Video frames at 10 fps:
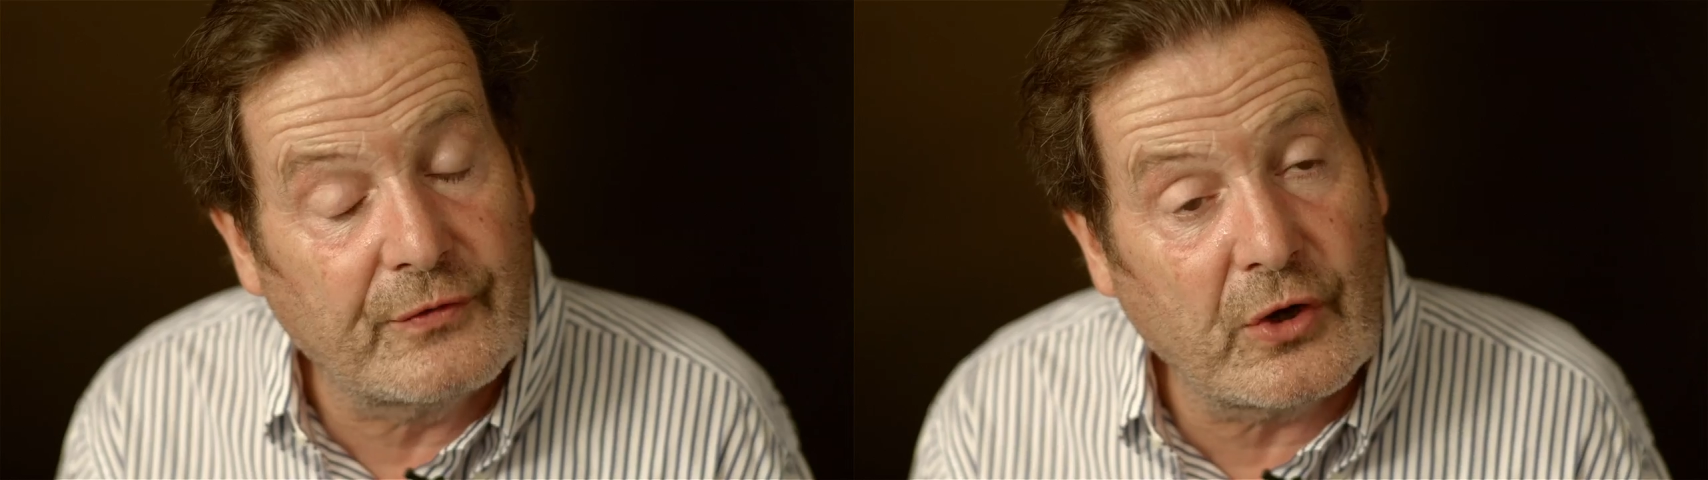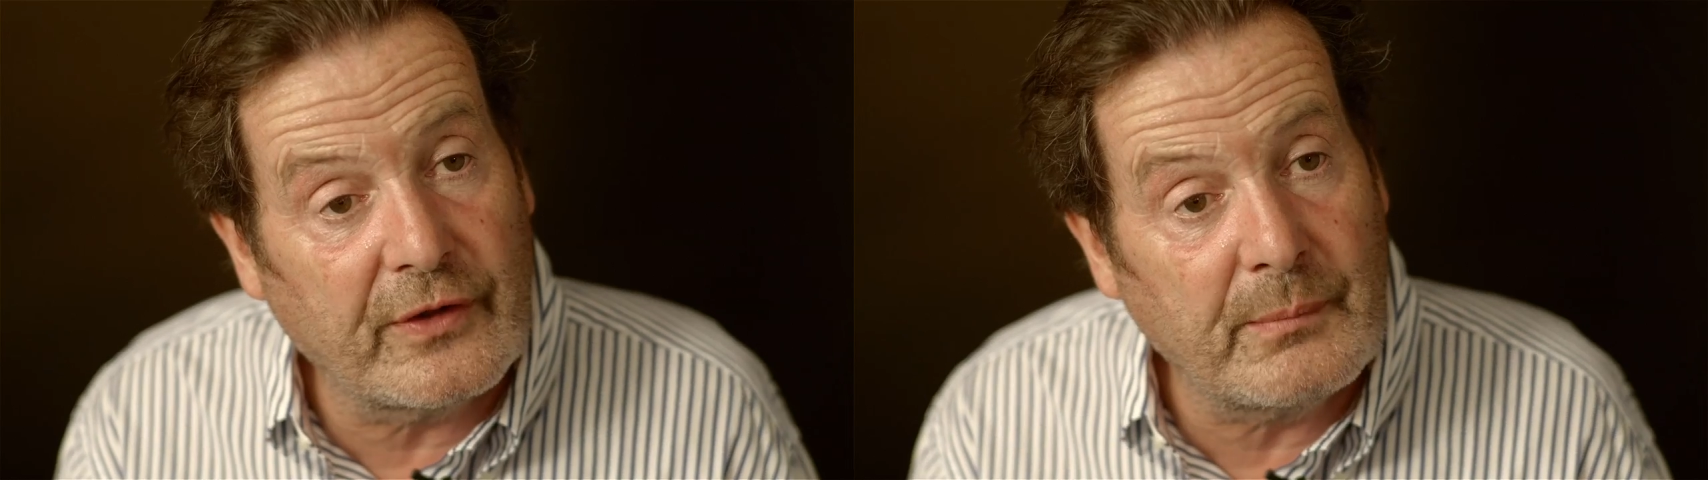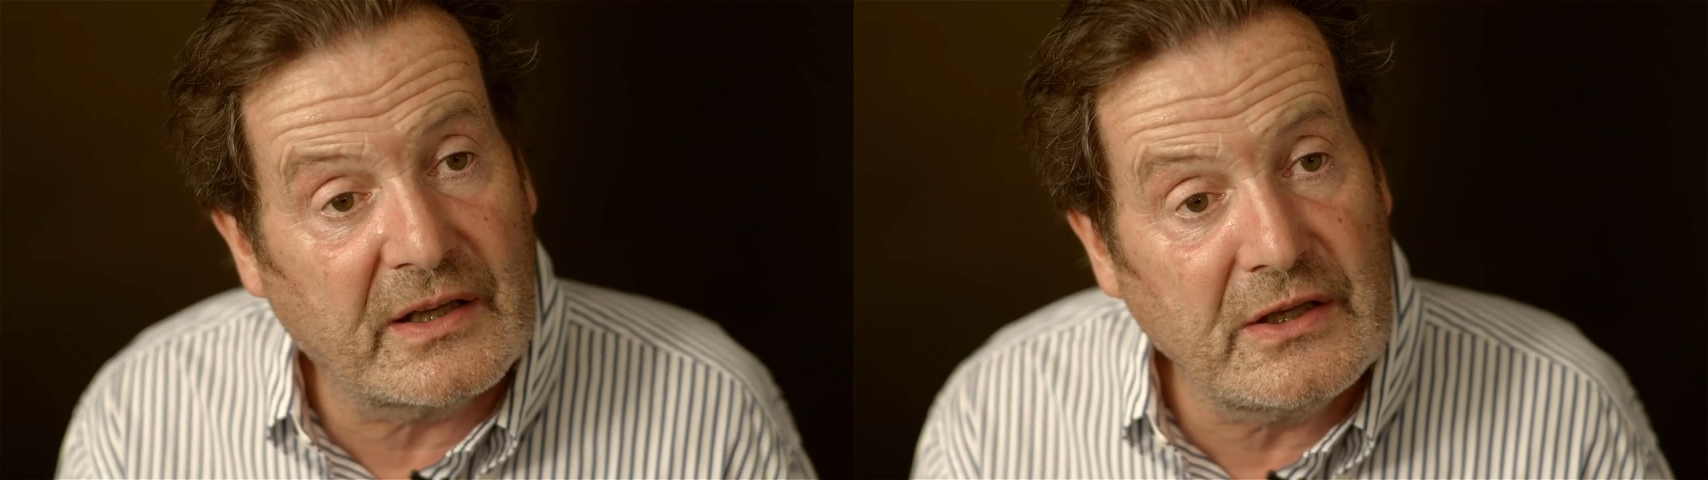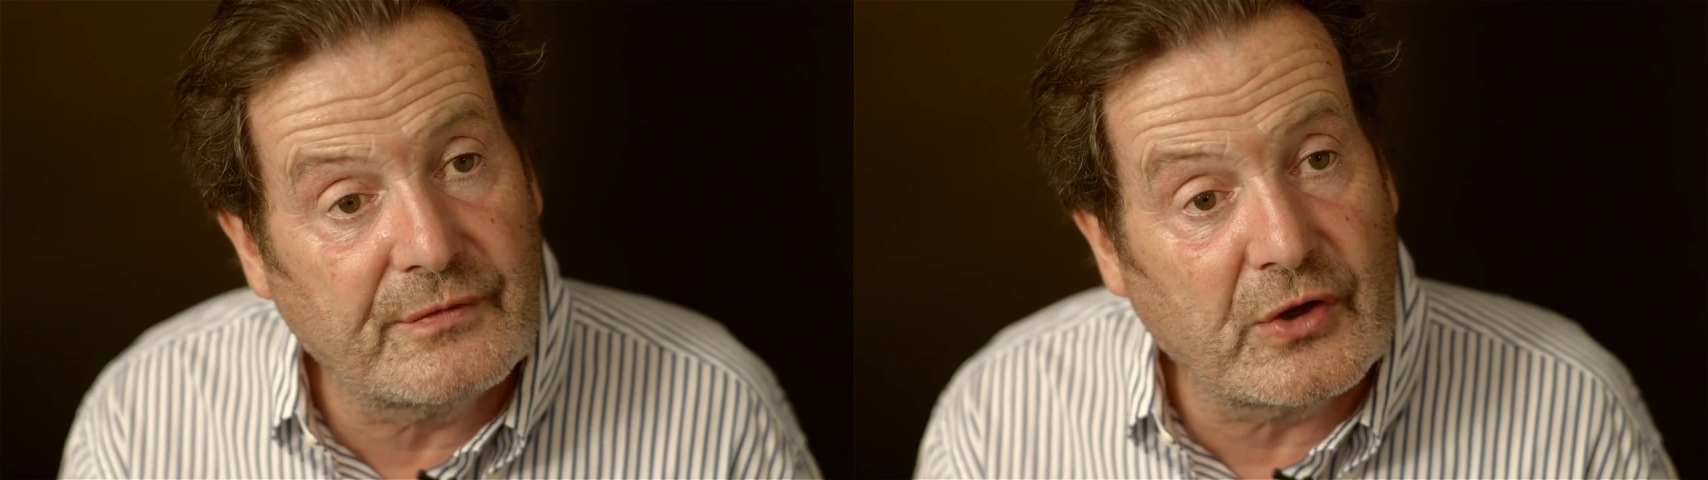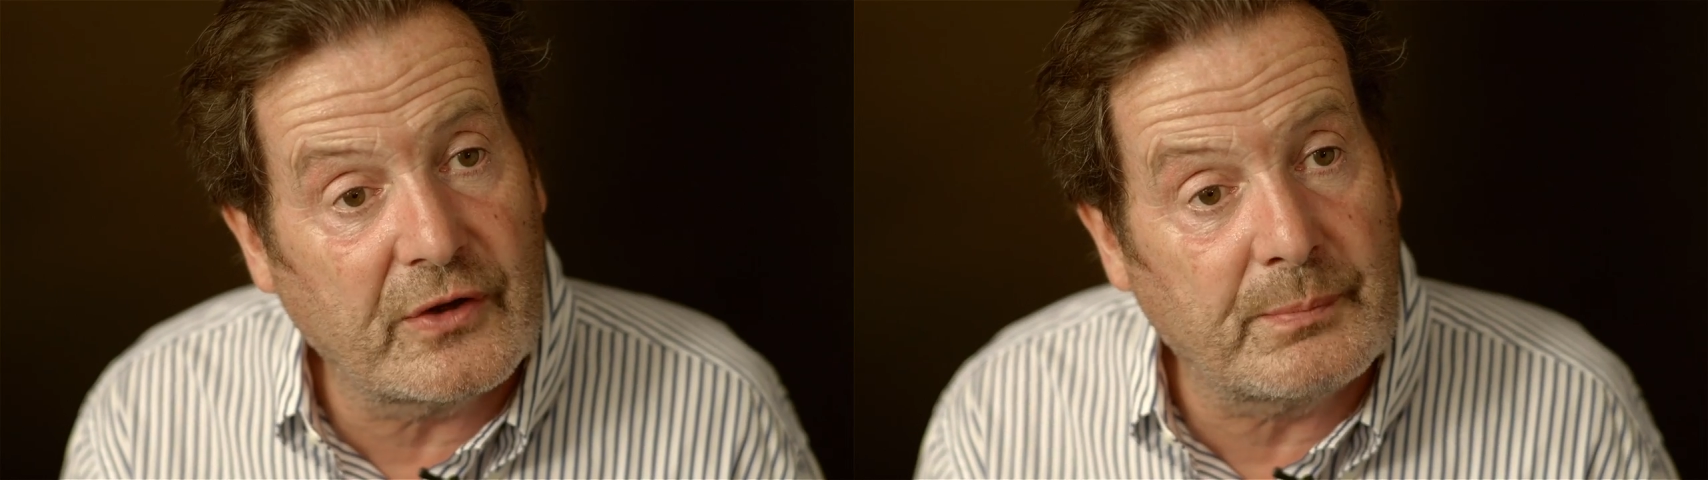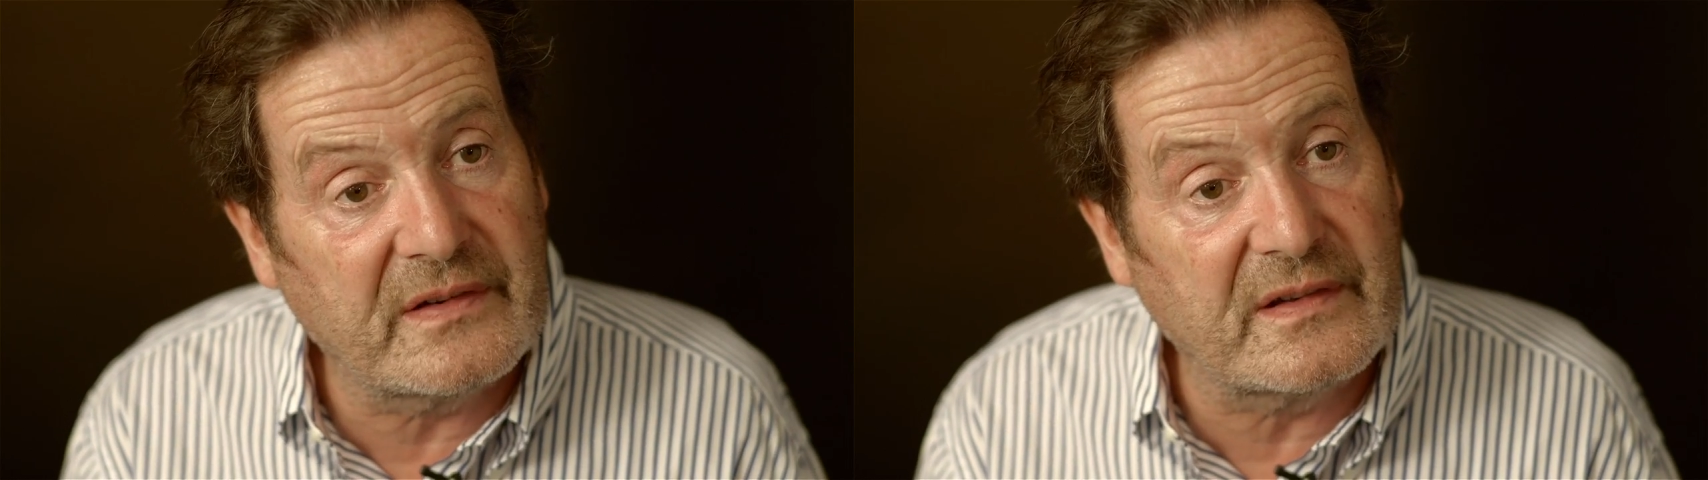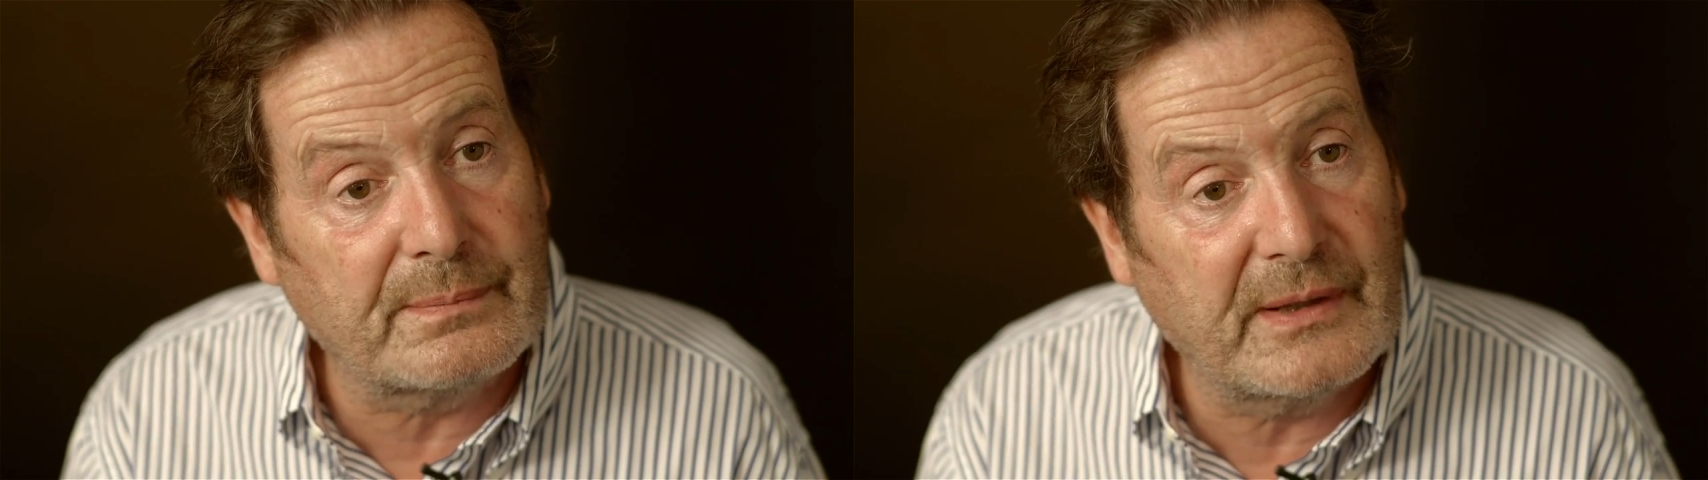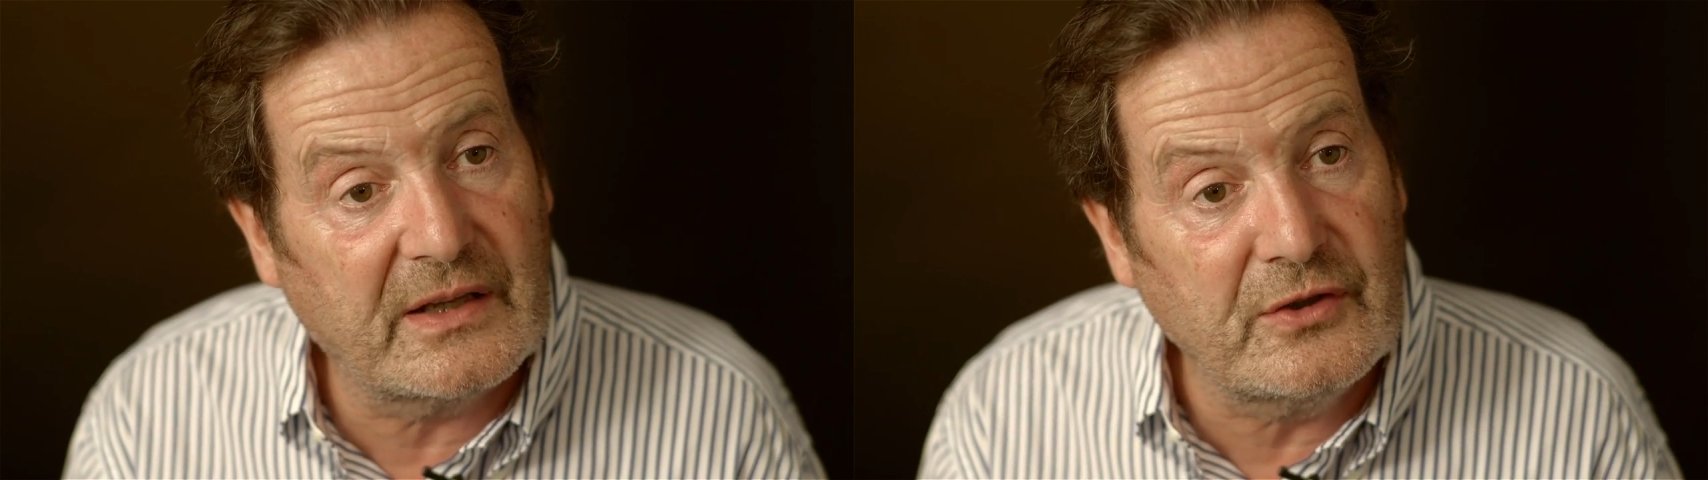You've got the money, you've got the business
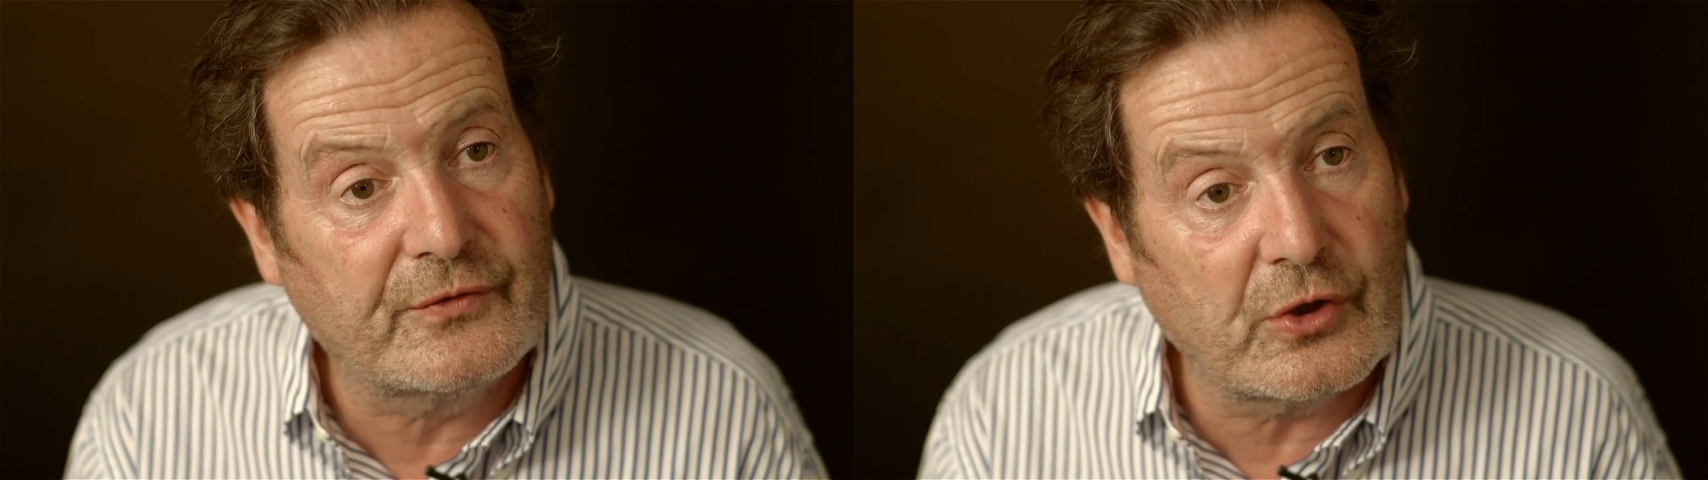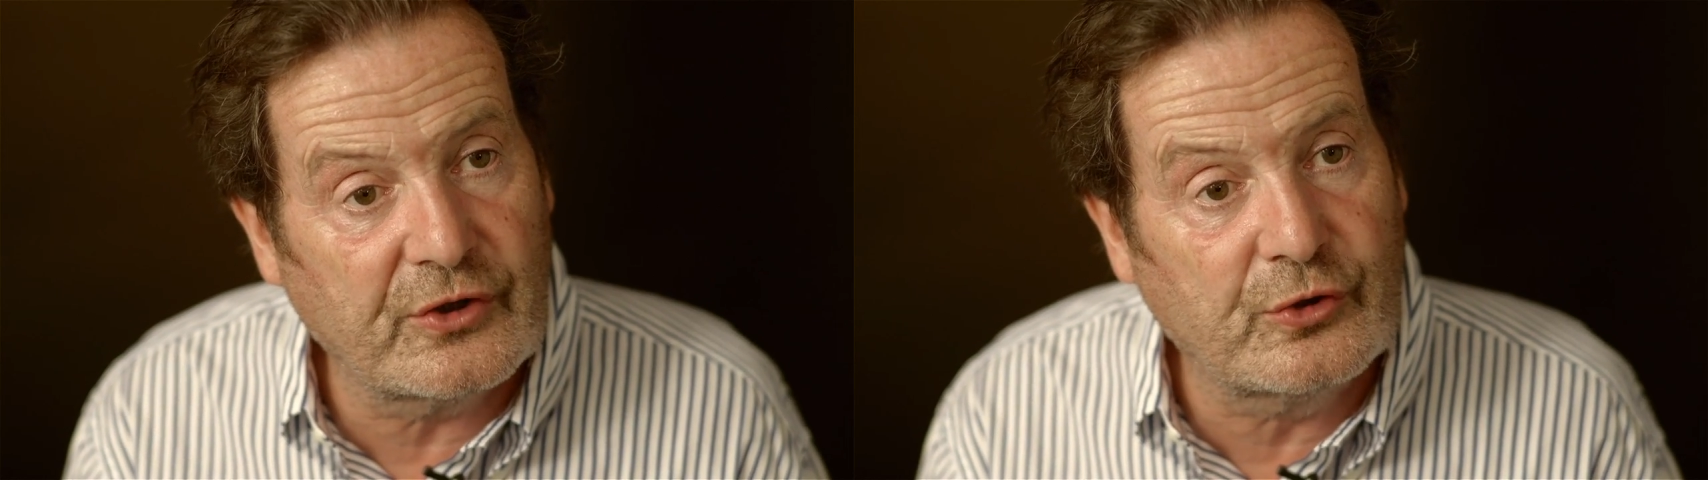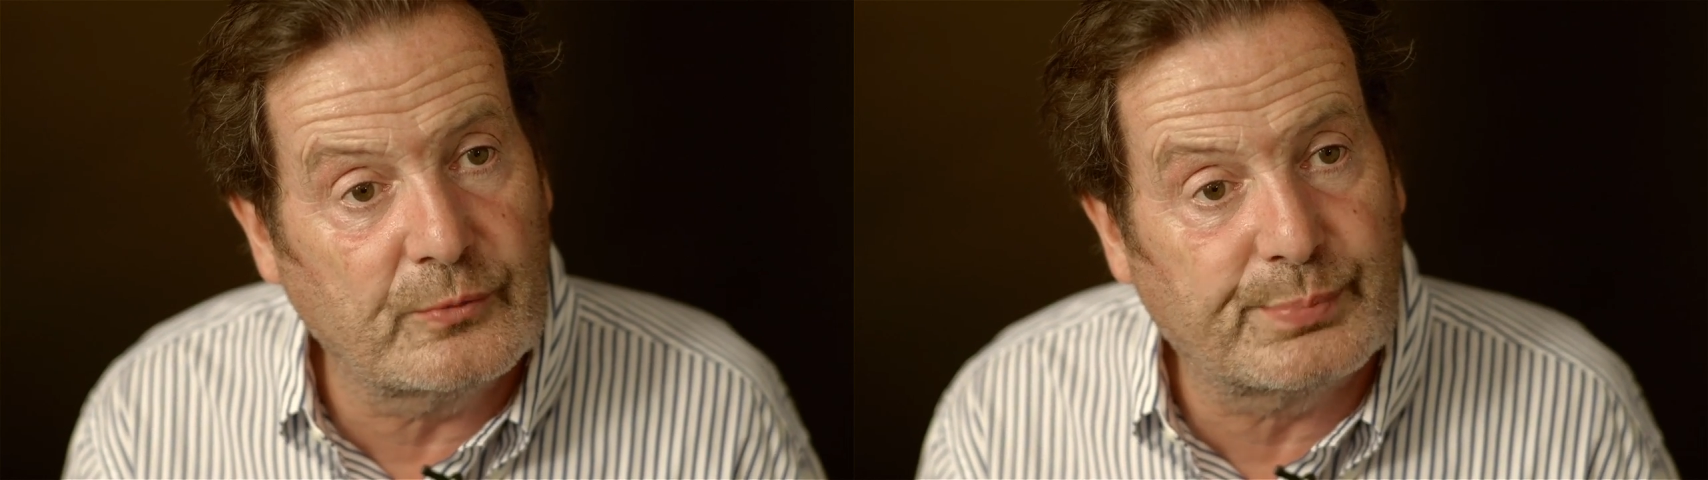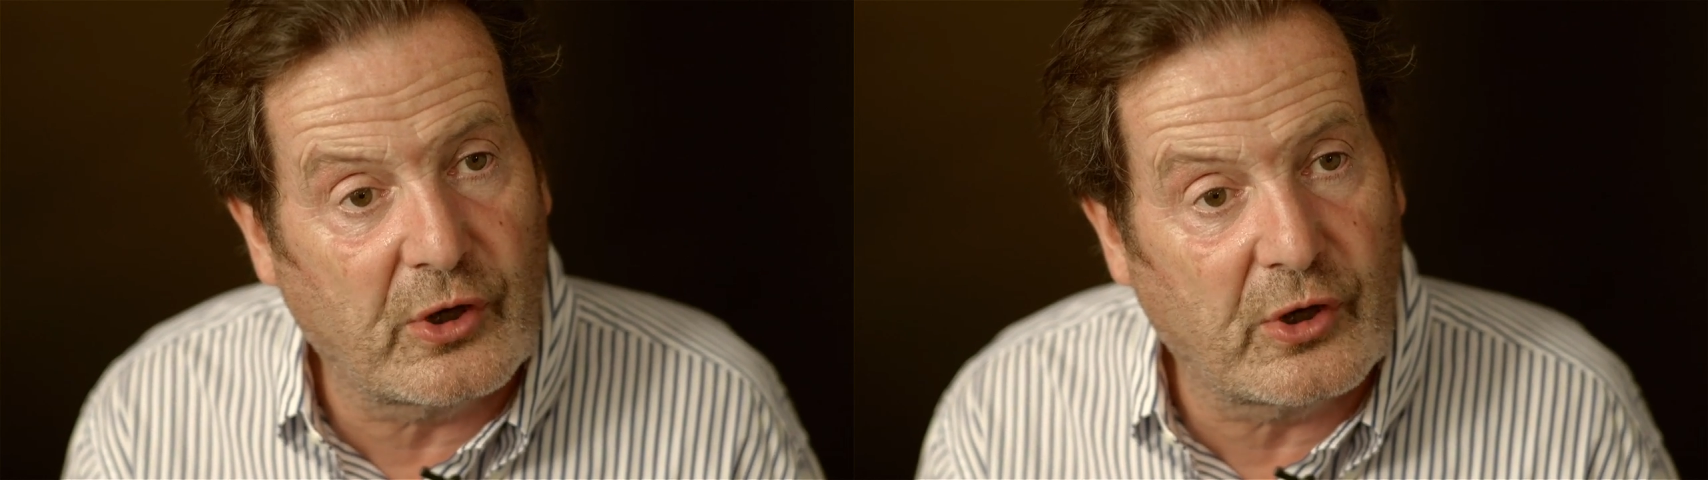plan, you've got a good